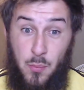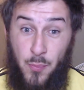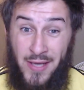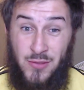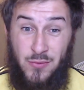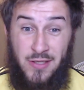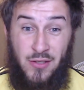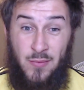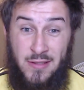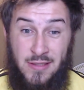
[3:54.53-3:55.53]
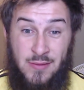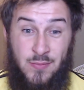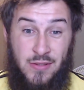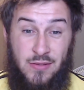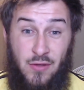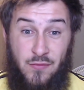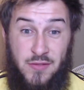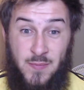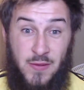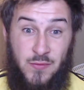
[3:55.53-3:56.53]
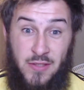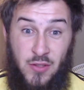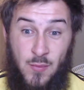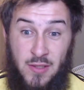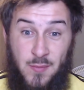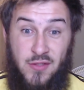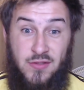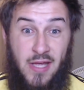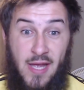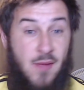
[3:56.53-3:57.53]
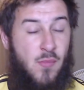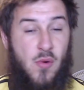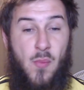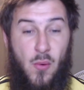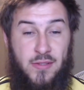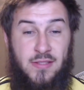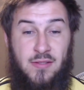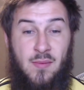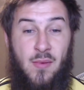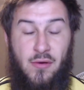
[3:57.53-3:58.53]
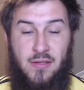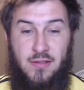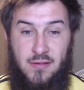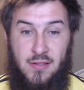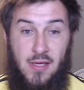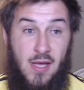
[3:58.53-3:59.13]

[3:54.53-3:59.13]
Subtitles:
banks won't take your money. Overseas banks won't take your money because they hate reporting to the Americans.